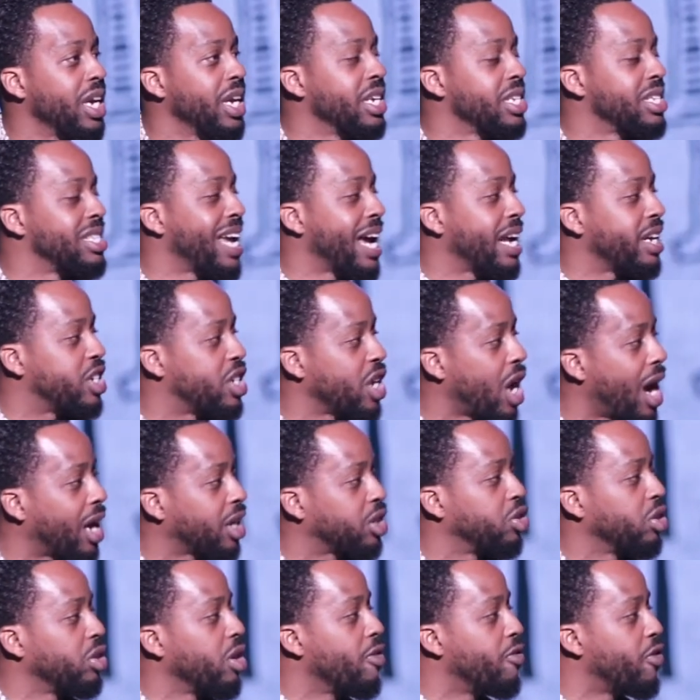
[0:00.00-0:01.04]
It is that
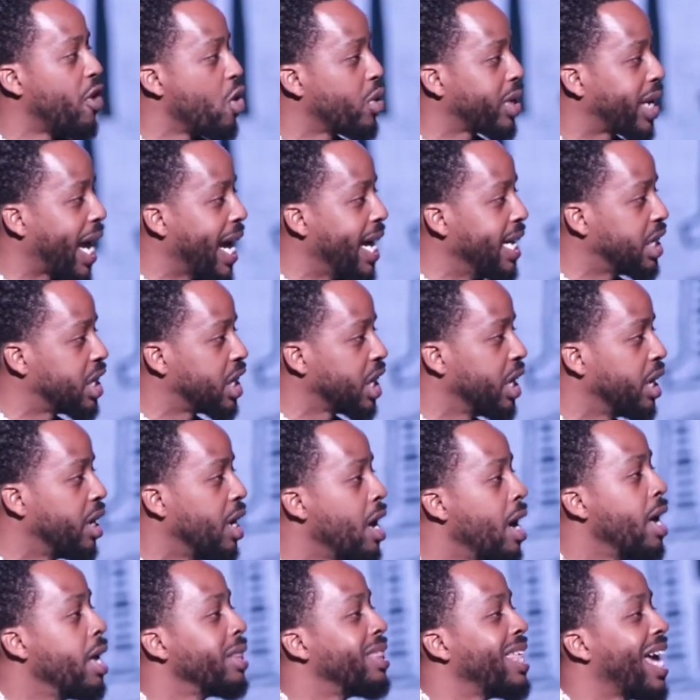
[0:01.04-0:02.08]
doctrine of vocation
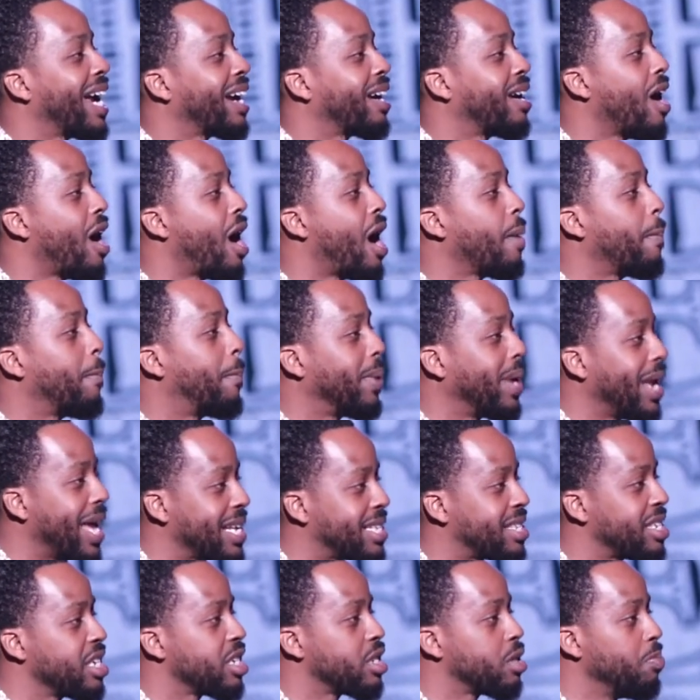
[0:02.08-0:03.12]
that God
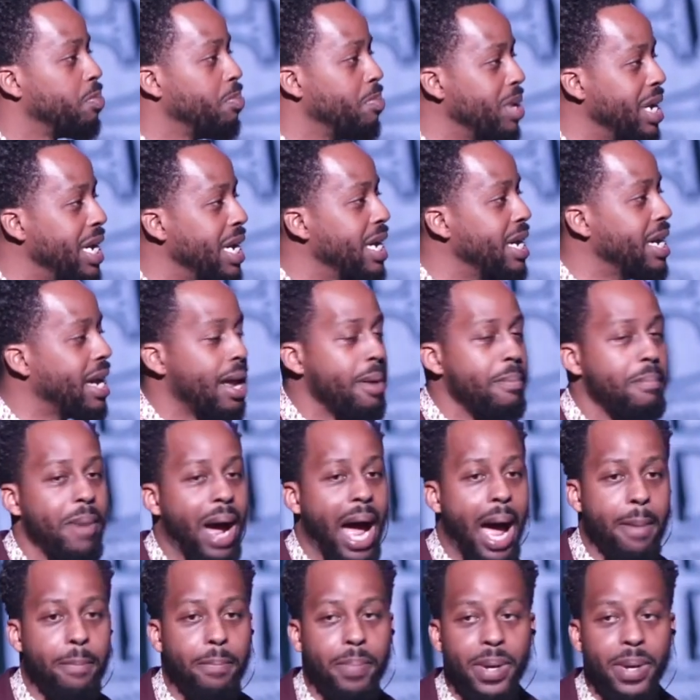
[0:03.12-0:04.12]
blesses me in my